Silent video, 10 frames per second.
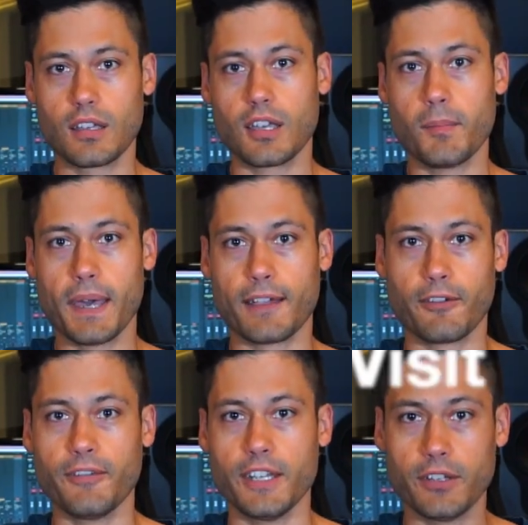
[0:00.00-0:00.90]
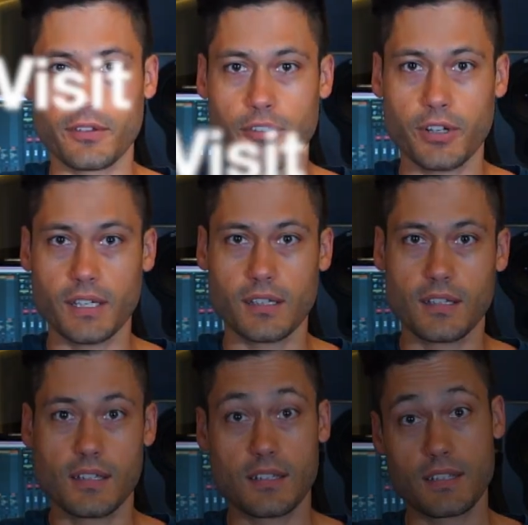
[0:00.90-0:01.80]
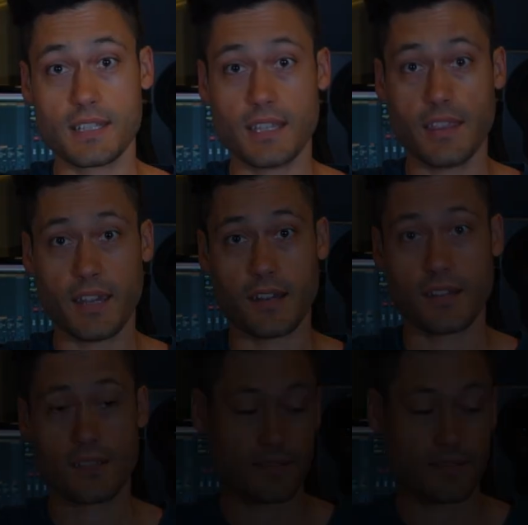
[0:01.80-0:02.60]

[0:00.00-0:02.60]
Come back for video 3. See you there.